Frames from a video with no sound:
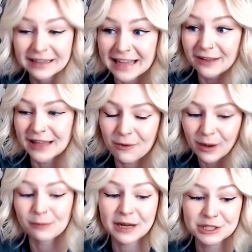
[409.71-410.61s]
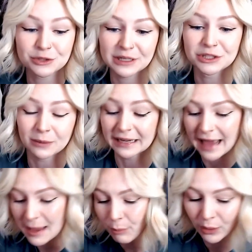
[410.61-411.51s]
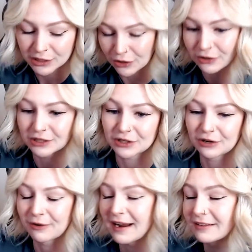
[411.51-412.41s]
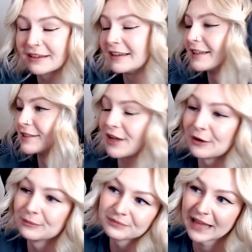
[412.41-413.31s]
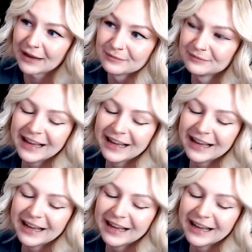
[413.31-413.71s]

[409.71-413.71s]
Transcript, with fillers: going down that one-way street doing an eight-point turn to turn around. So yeah,